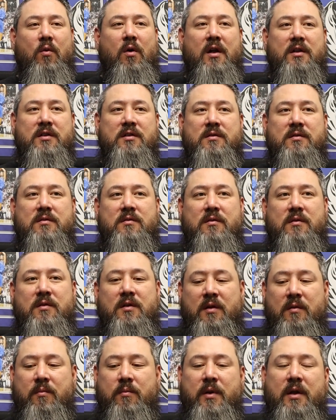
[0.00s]
Watt's
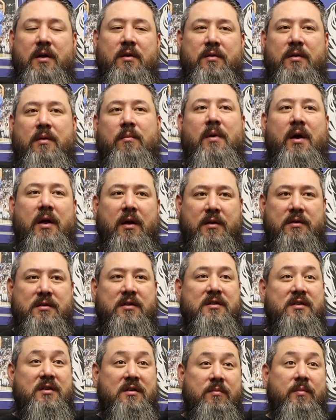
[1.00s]
done better than Micah
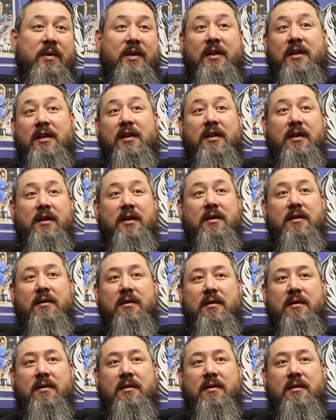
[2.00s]
since he's been in the league.